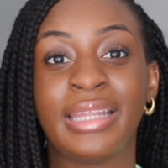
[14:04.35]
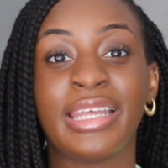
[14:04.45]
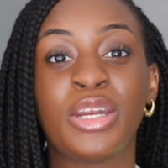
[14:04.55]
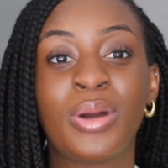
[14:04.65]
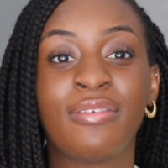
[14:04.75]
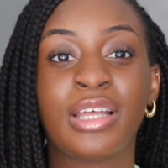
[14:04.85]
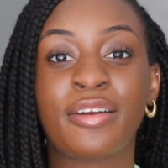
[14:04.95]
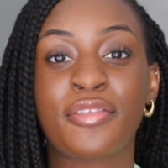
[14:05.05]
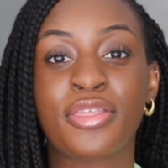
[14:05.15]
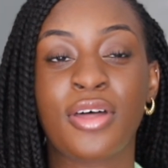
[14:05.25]
they do have a lot
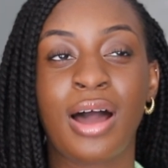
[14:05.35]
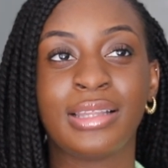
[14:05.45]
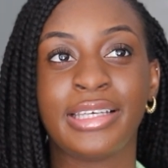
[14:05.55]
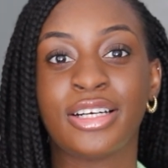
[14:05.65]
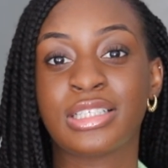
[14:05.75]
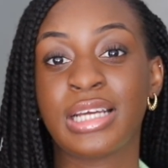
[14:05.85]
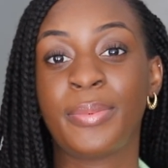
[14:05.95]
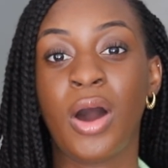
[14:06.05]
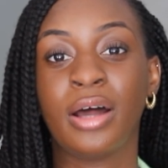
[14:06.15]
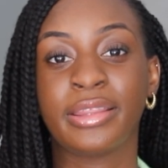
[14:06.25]
of thought leadership
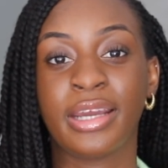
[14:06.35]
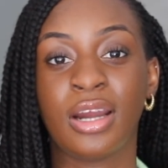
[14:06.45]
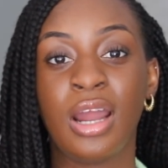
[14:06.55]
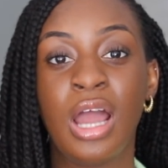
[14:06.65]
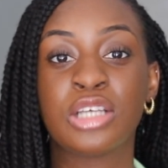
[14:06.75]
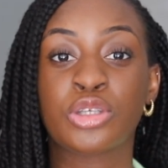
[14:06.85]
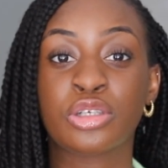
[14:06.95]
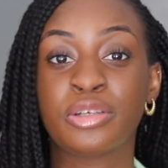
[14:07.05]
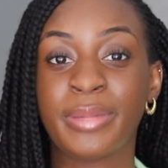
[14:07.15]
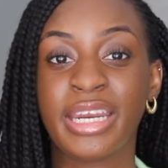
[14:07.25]
on their
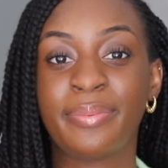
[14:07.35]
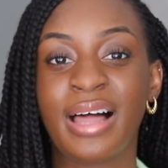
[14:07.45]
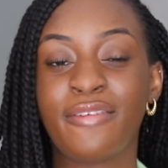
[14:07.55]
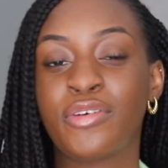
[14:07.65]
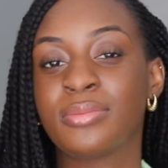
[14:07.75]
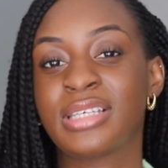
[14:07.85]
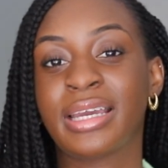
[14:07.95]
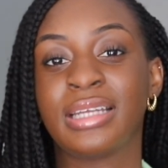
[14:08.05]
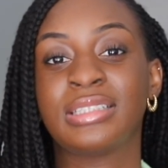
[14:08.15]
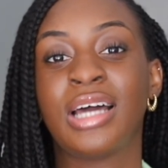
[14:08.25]
social media platforms that
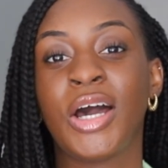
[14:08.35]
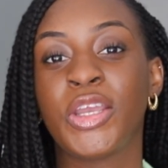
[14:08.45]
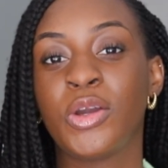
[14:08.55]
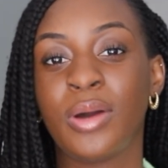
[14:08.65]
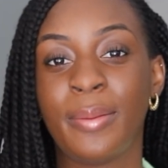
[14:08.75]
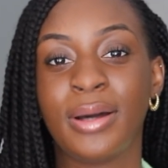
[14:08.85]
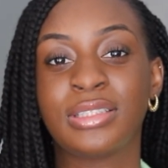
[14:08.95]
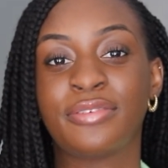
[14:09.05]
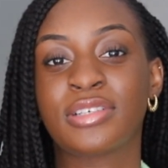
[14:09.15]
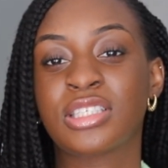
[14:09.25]
can tell you about
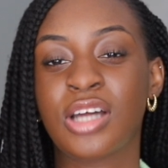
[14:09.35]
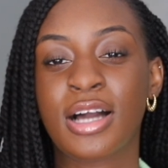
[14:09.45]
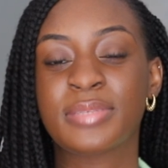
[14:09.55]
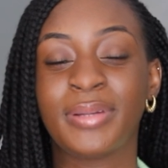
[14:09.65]
different stocks,